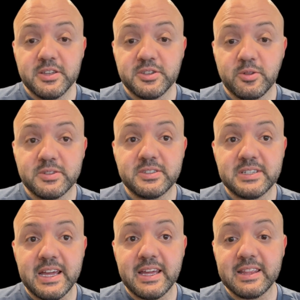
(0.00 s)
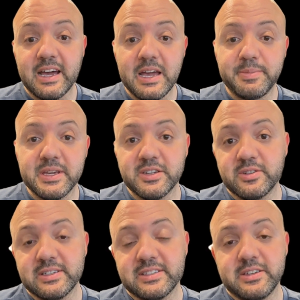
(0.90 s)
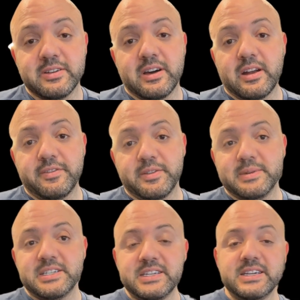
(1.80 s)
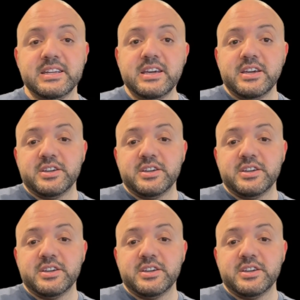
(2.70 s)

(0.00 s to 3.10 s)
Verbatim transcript: So, taking the IP address that you got off the machine,